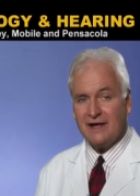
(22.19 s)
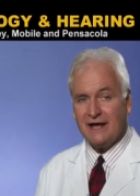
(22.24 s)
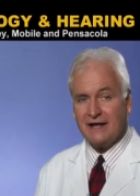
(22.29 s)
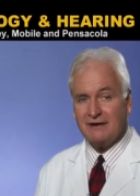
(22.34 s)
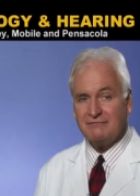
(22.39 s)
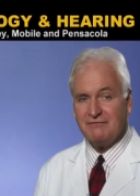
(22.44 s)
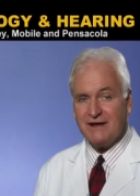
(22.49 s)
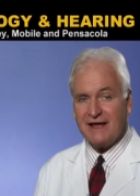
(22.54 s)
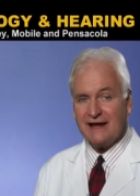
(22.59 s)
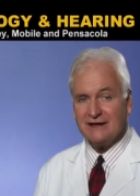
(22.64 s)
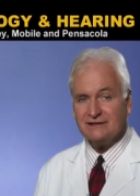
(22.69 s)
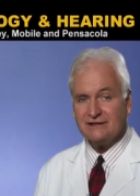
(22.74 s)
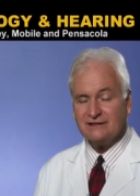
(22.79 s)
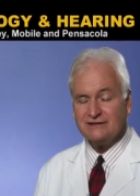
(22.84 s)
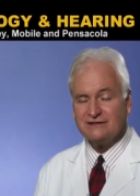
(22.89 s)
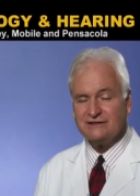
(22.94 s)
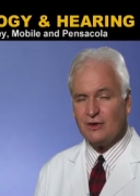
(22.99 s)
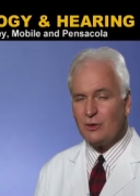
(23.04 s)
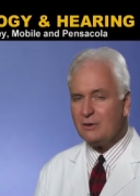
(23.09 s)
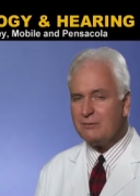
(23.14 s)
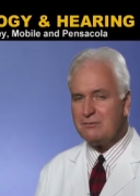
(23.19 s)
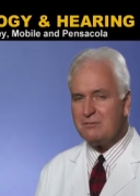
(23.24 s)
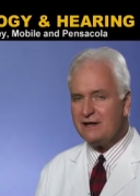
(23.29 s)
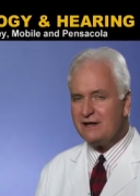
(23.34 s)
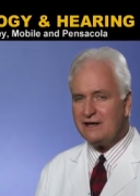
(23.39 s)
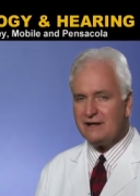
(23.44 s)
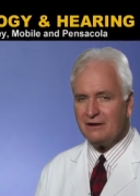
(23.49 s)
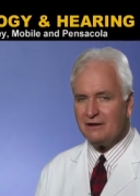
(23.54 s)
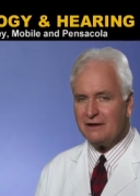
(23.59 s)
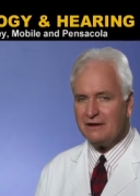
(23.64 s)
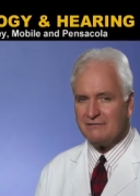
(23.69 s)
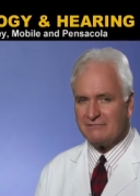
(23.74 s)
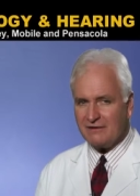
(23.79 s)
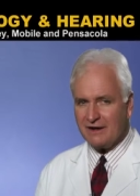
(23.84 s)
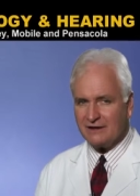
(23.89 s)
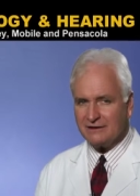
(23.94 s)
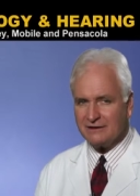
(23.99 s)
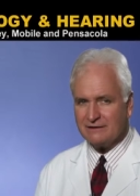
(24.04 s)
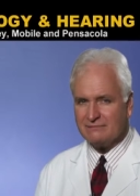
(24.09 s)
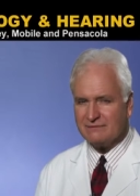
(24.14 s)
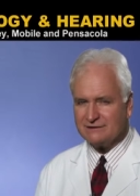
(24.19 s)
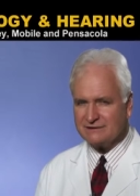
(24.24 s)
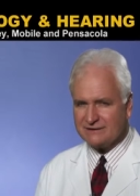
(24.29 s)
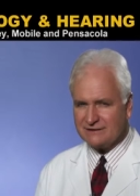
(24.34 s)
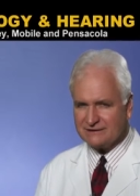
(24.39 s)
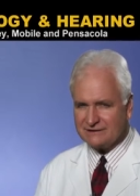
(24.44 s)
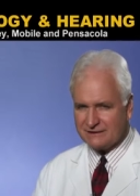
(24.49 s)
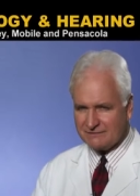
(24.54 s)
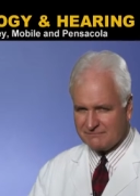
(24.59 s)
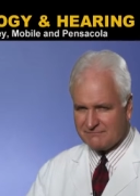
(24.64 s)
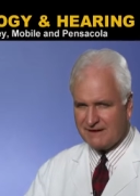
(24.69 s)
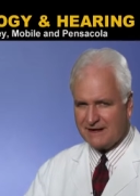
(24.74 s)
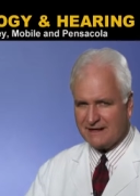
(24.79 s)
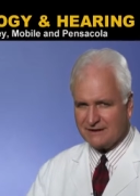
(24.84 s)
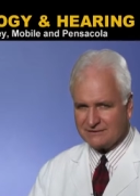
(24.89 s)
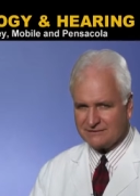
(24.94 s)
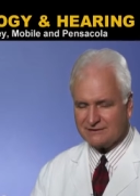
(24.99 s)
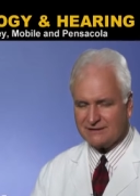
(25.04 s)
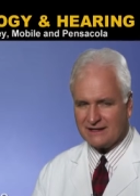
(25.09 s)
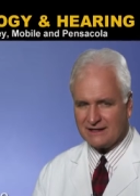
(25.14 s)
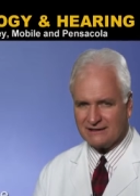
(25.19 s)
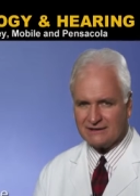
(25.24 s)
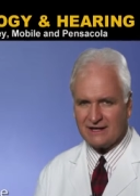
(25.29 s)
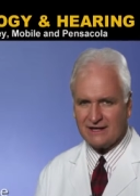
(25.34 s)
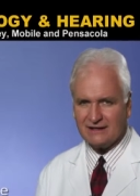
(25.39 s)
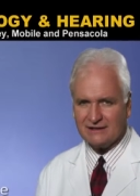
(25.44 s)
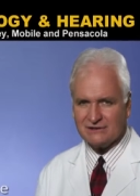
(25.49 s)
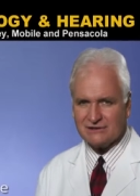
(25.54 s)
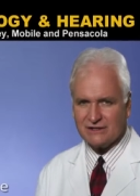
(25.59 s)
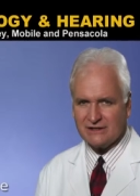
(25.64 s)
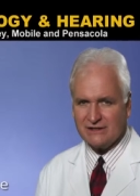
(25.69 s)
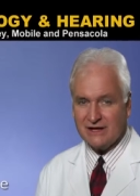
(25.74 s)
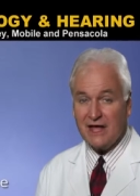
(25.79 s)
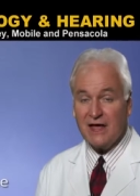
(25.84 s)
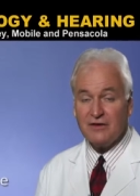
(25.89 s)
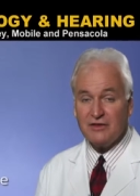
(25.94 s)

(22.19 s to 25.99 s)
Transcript: In fact, so immediately effective is this advanced technology,